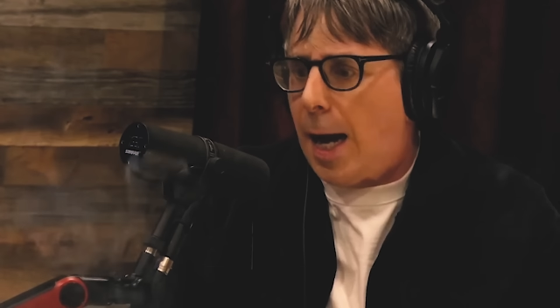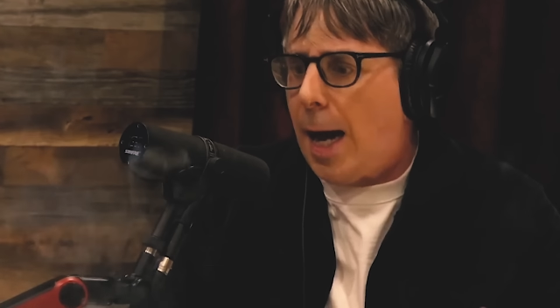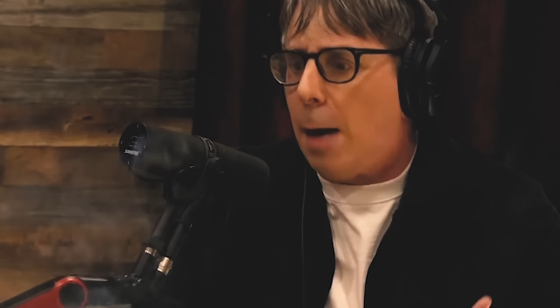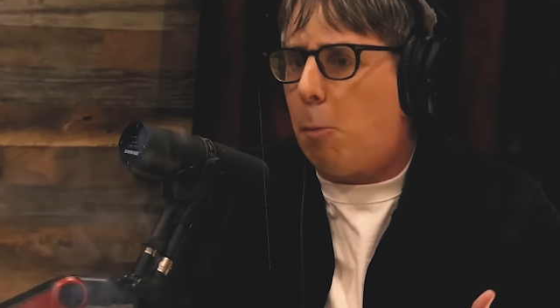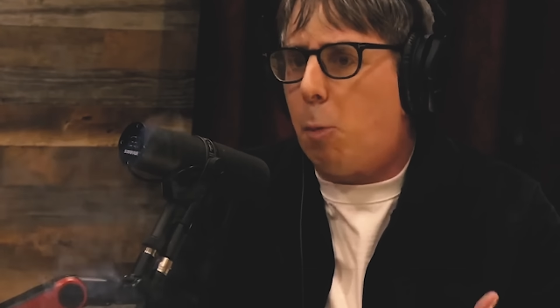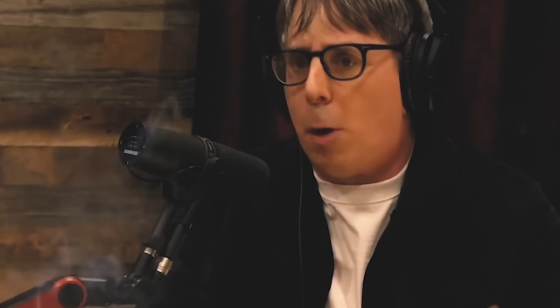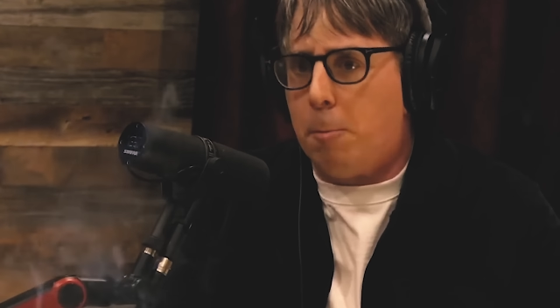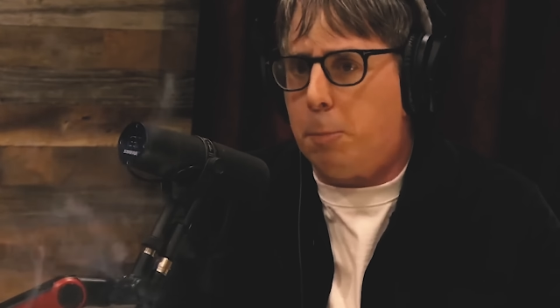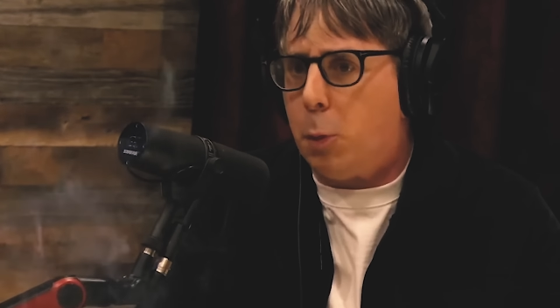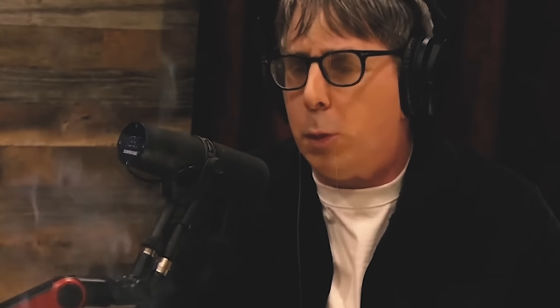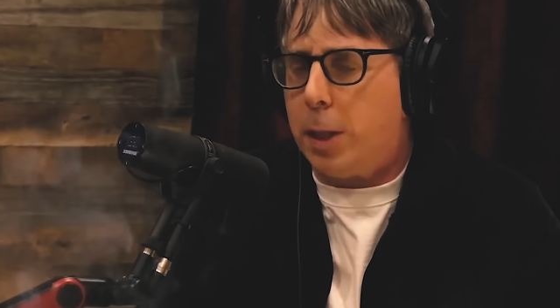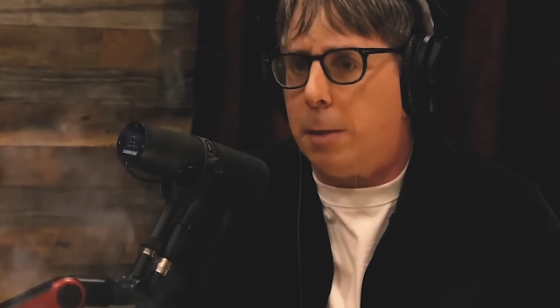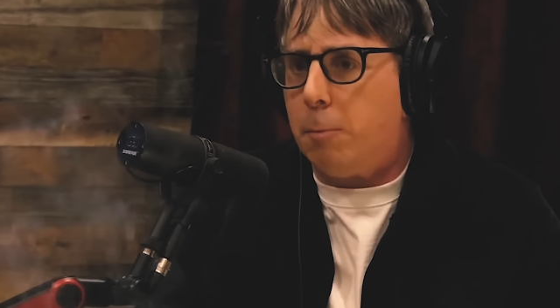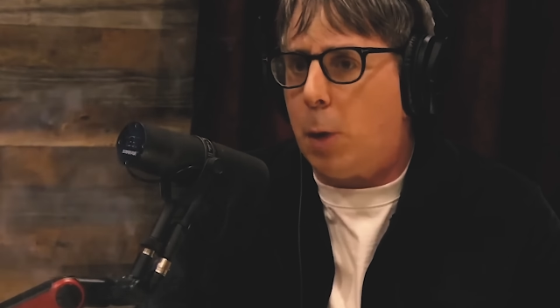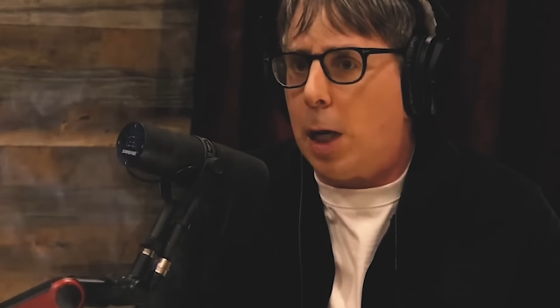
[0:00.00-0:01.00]
at one
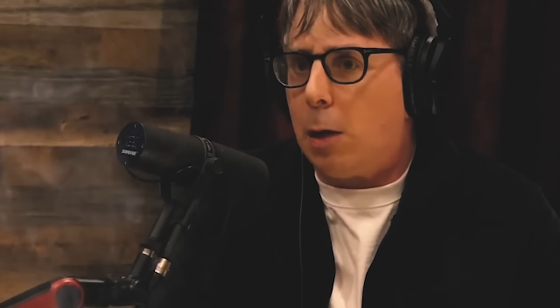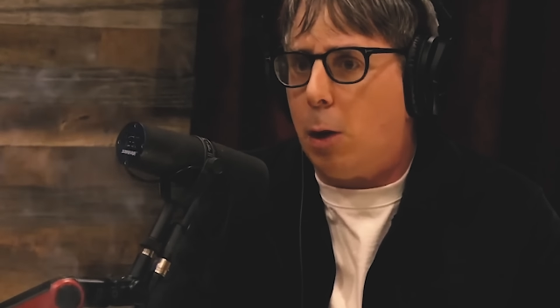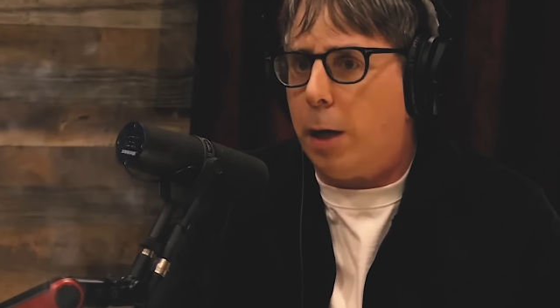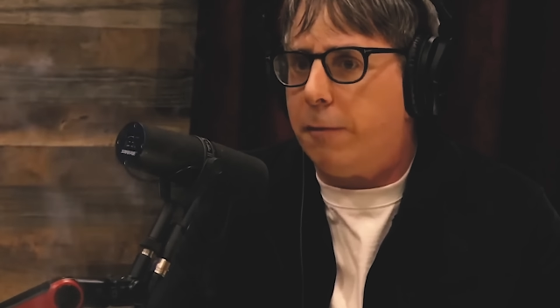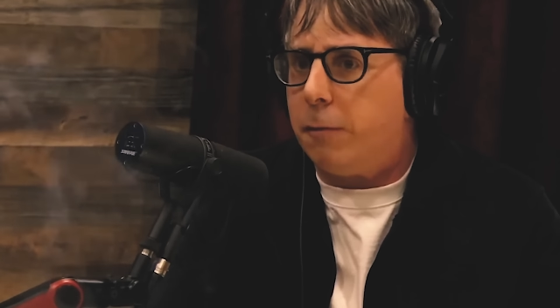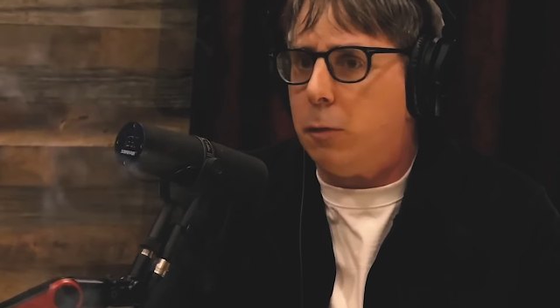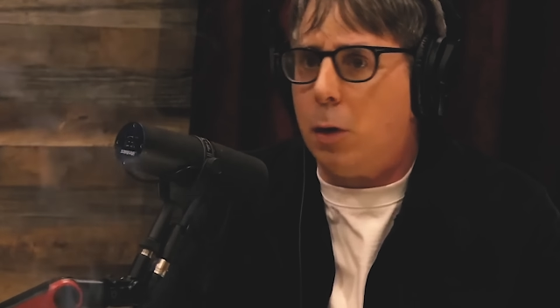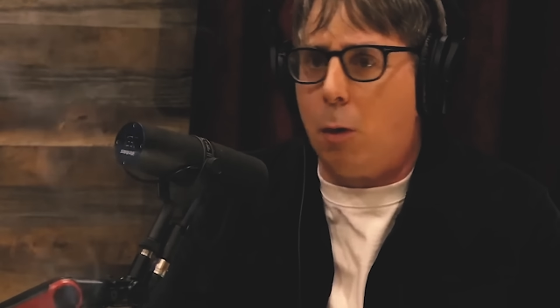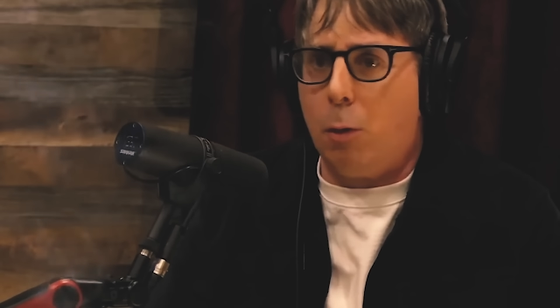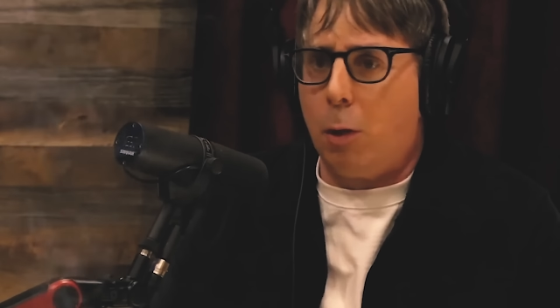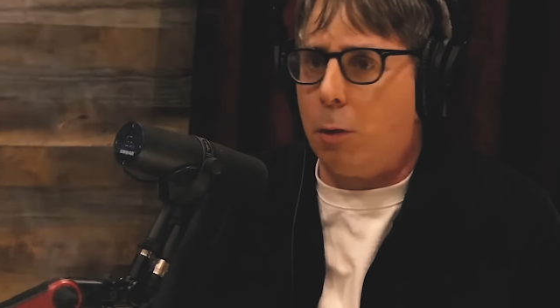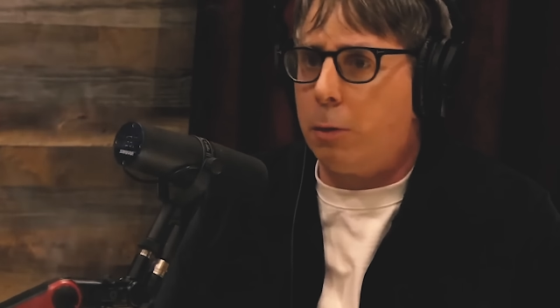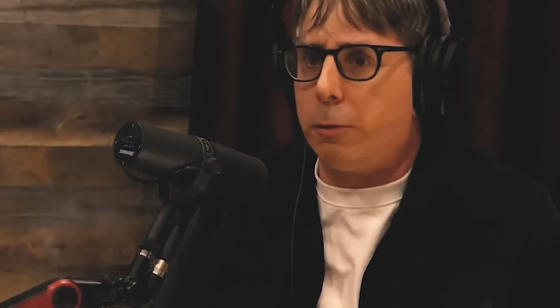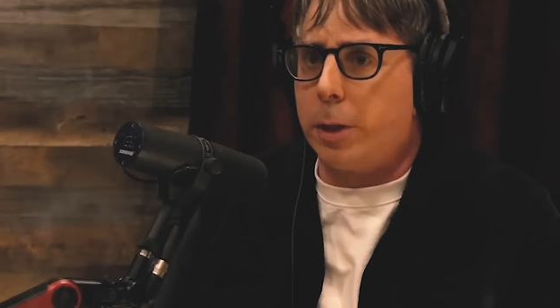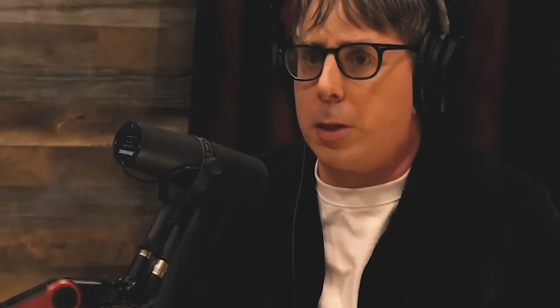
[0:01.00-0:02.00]
point in my life no
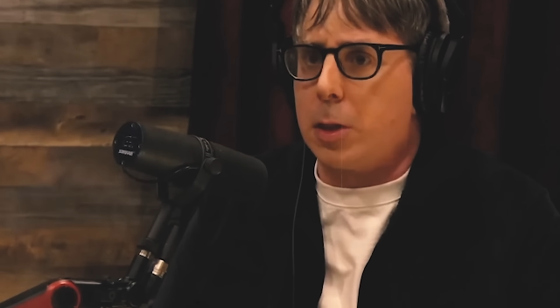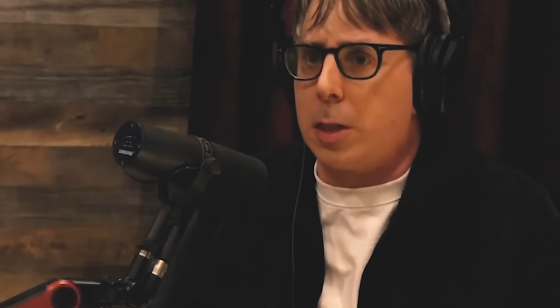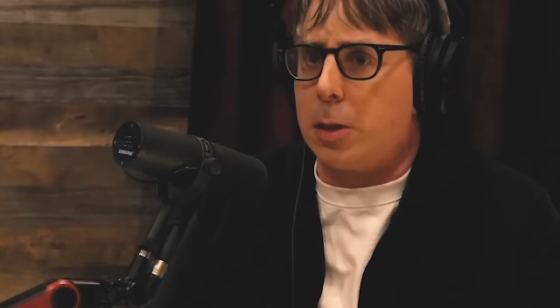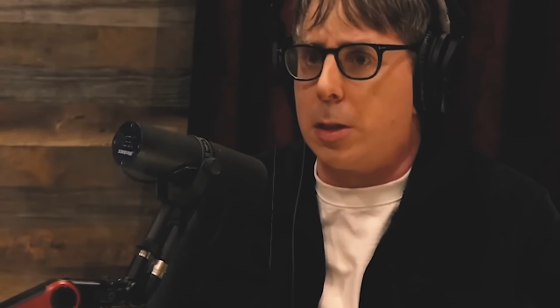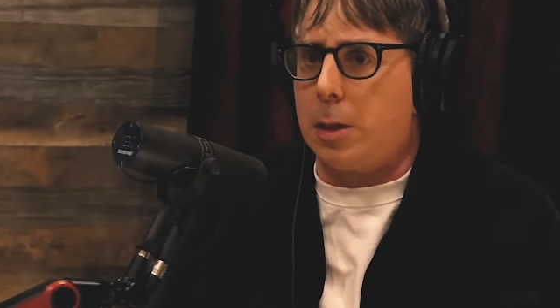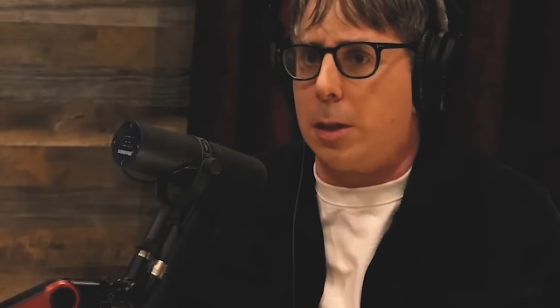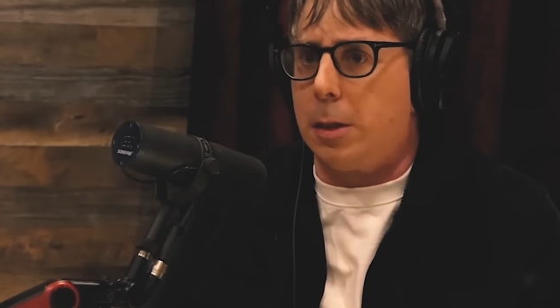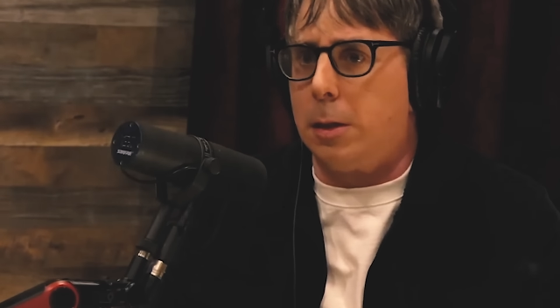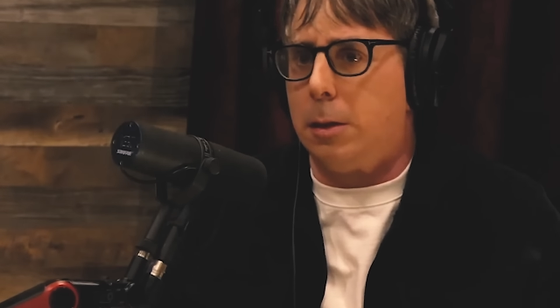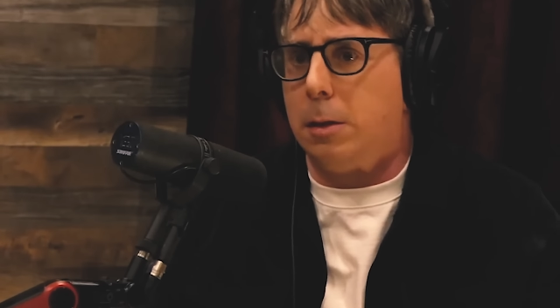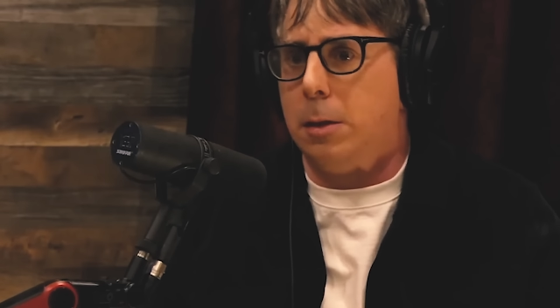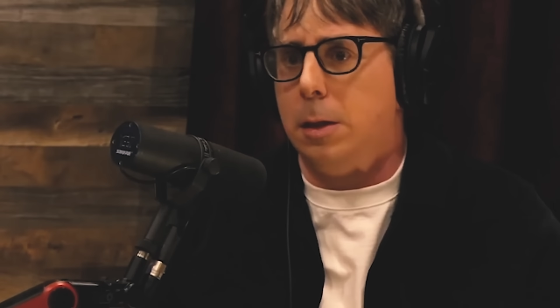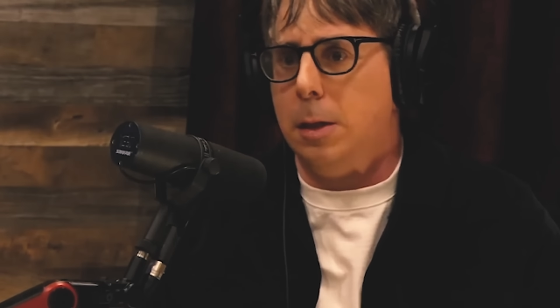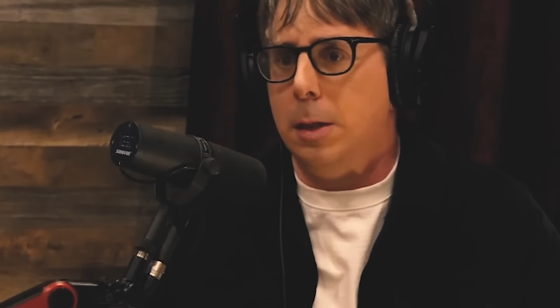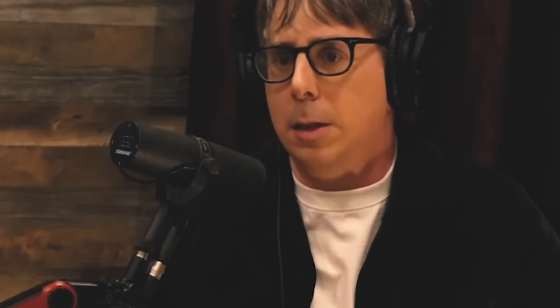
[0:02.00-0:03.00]
longer existed. Yeah,
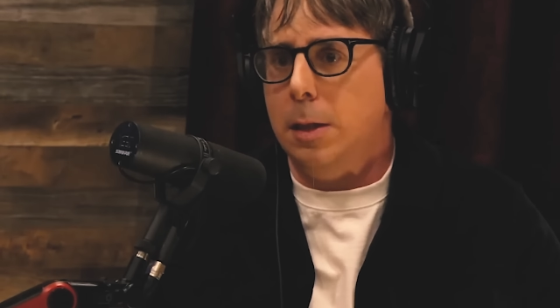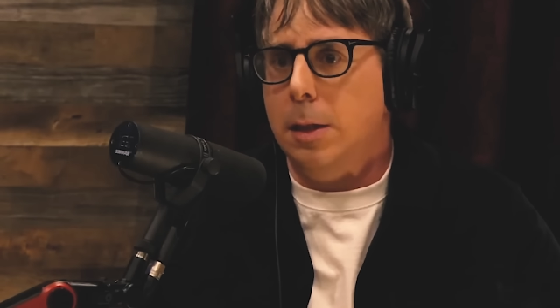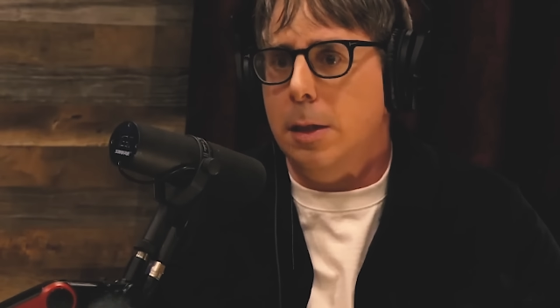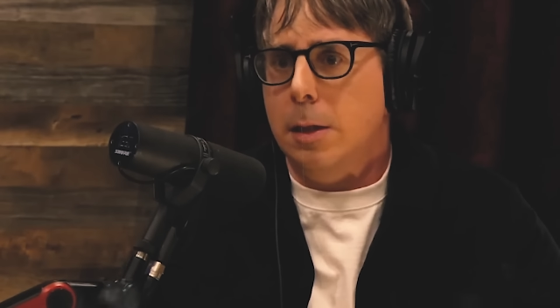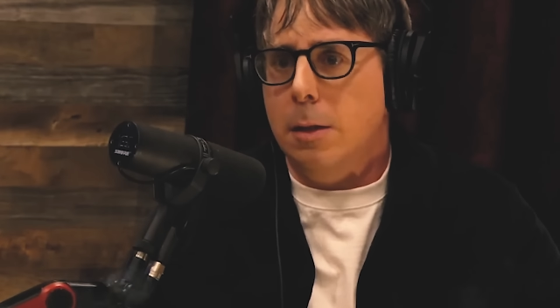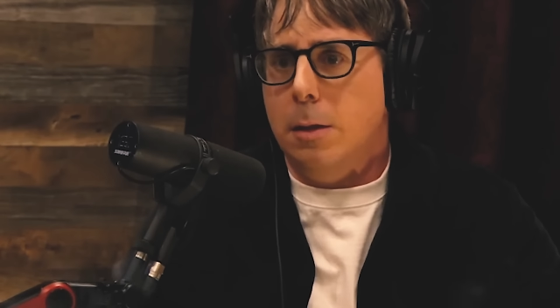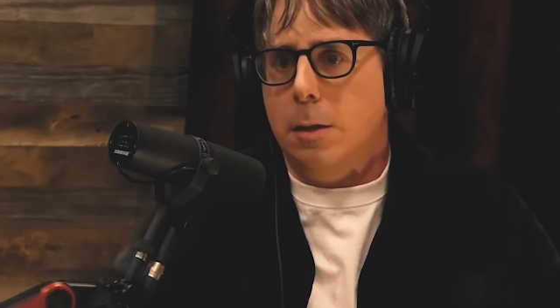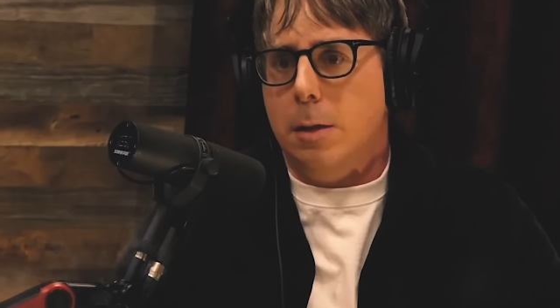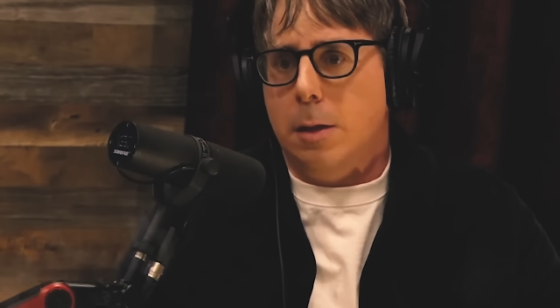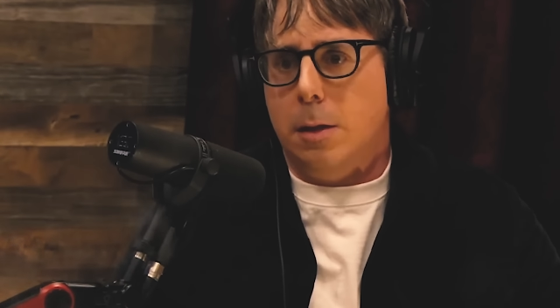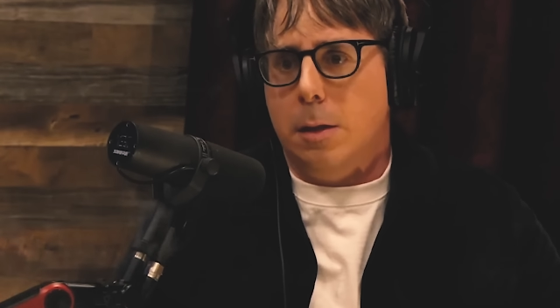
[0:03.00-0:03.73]
because it's bullshit